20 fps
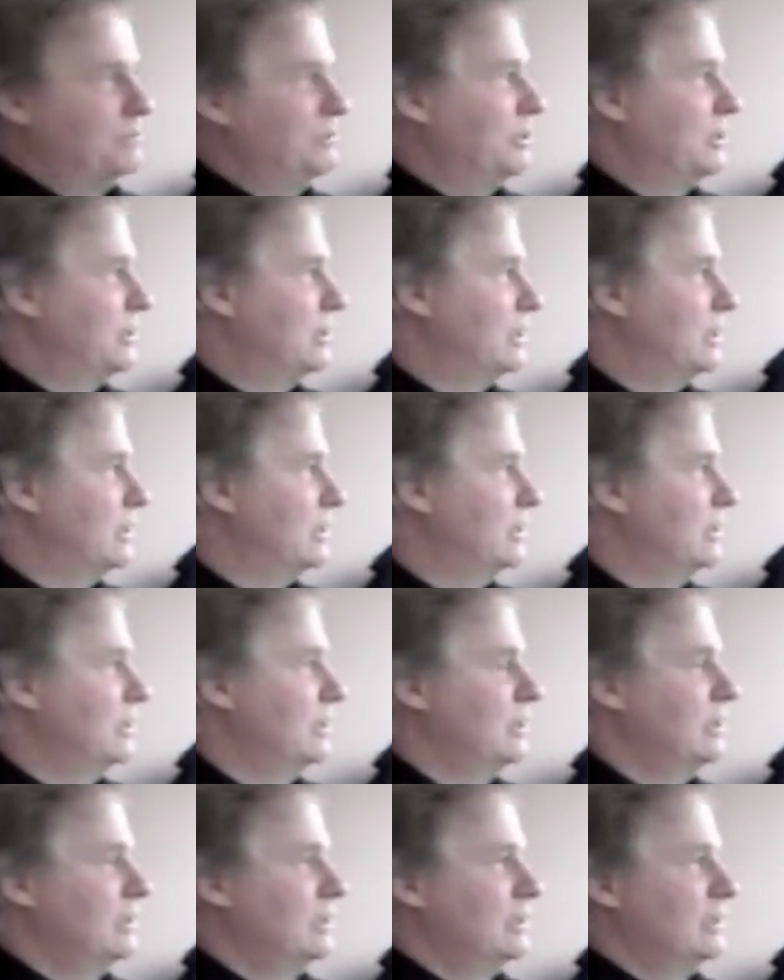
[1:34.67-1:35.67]
I mean,
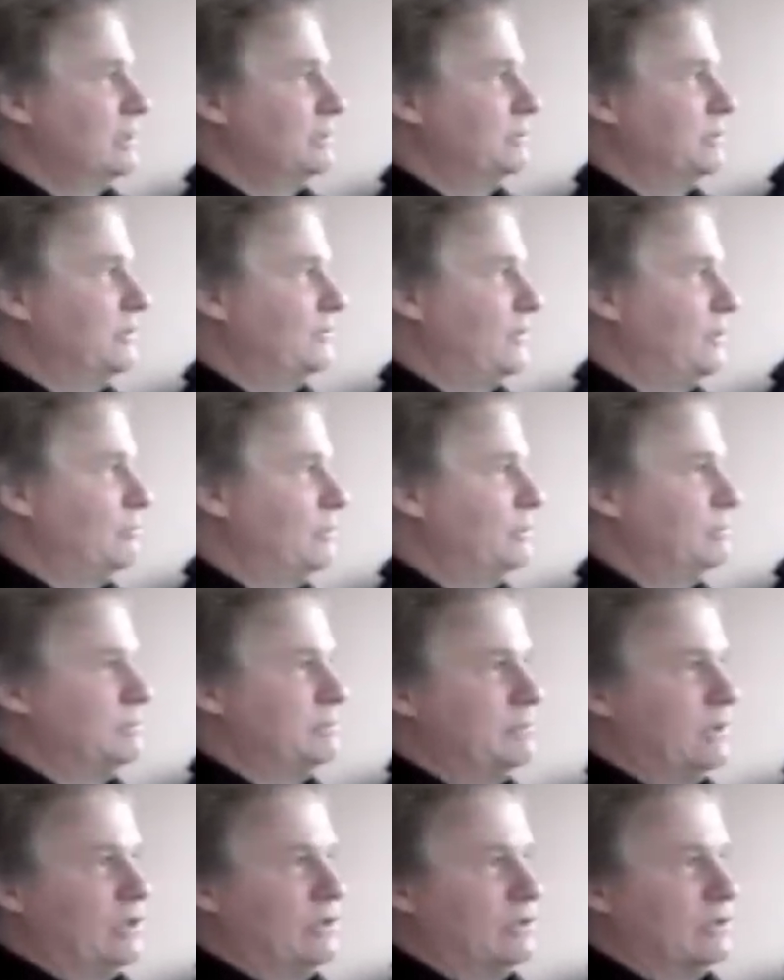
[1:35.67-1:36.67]
if I
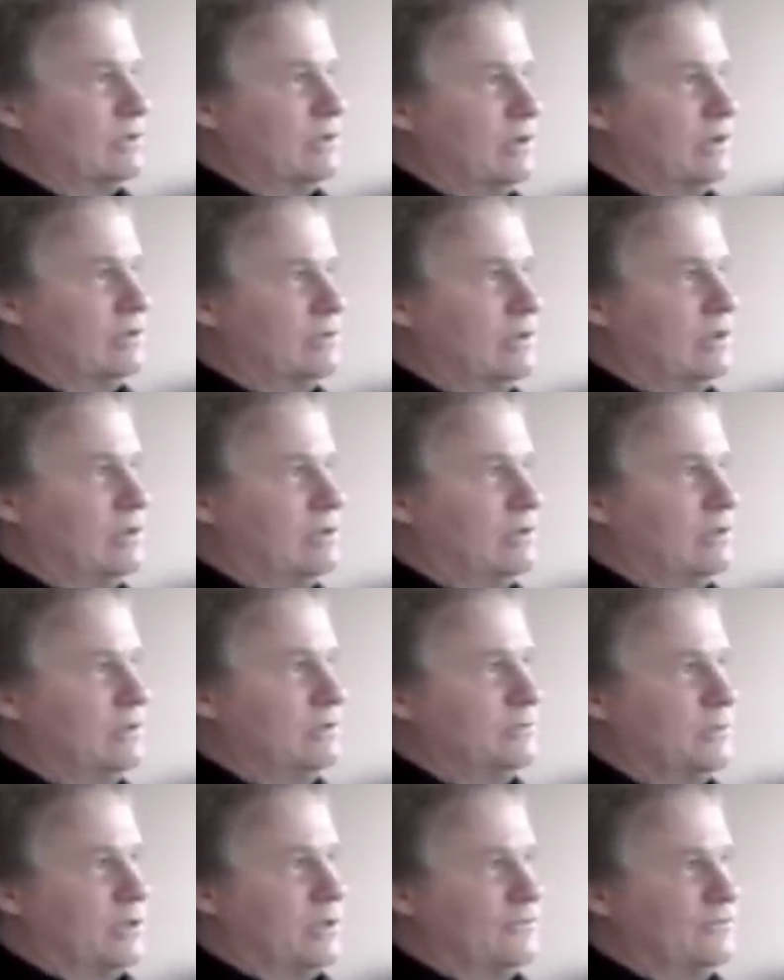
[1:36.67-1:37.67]
ripped my
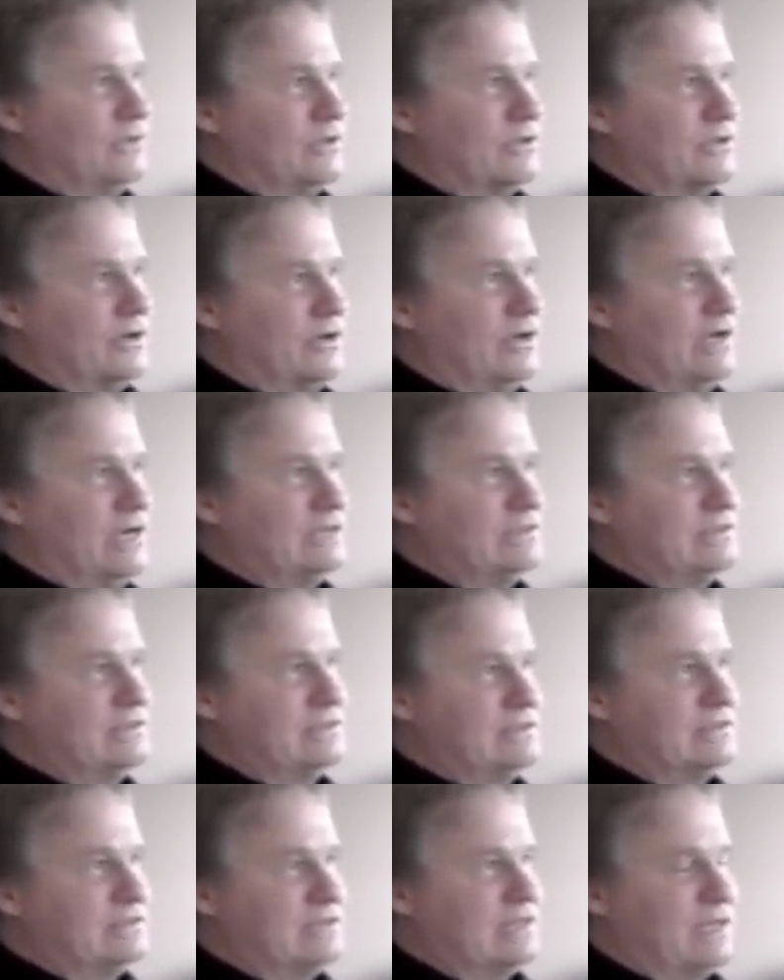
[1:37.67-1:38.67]
arm off in a car
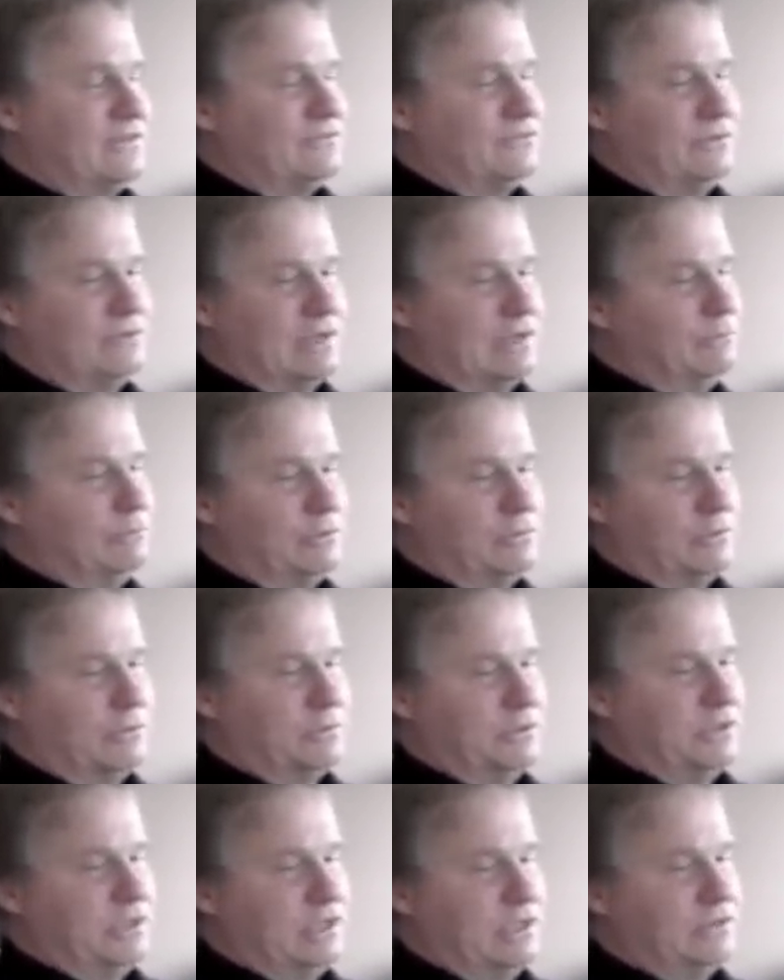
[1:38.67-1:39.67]
accident this afternoon, I wouldn't
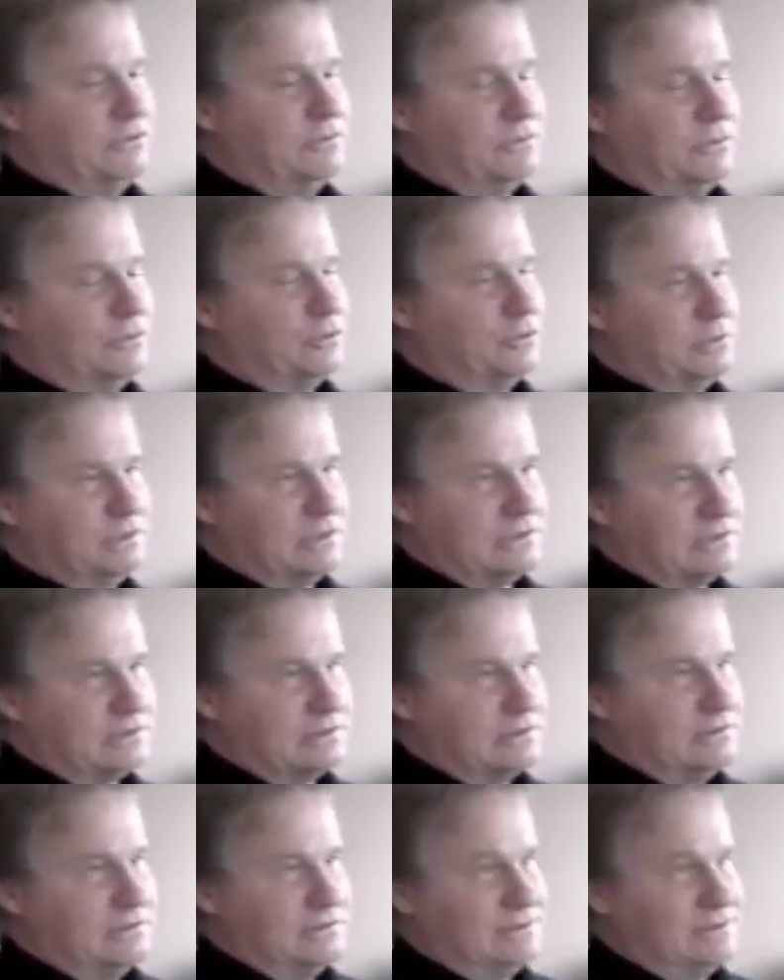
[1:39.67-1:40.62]
want to be taken to an herbalist,